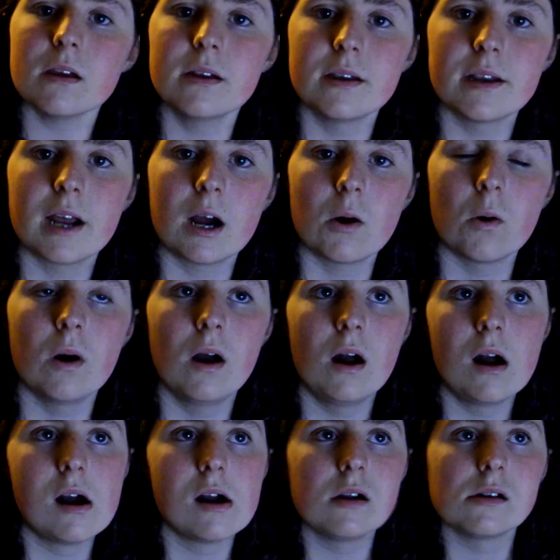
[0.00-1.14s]
Now,
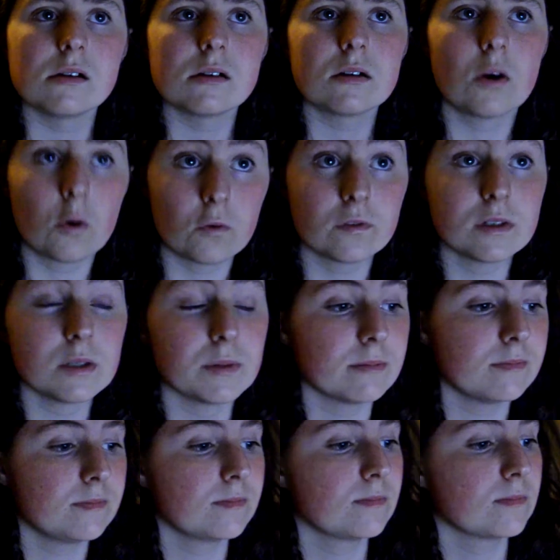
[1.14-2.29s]
over the limit.
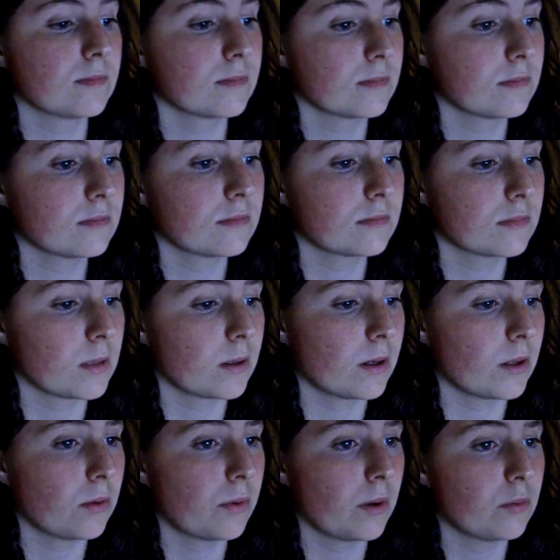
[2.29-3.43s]
Get
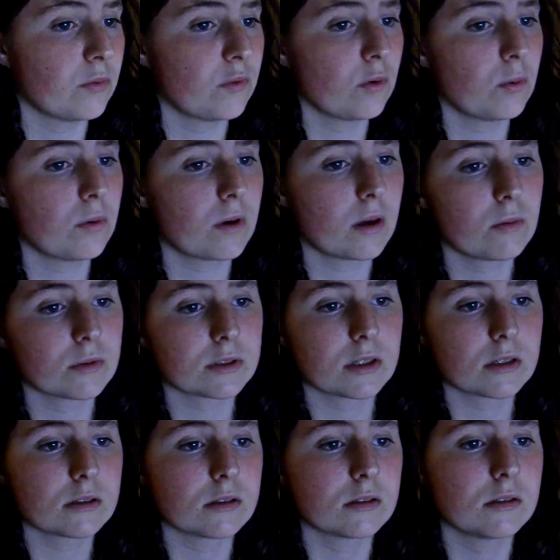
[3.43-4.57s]
the pay-per-view up, okay, one second.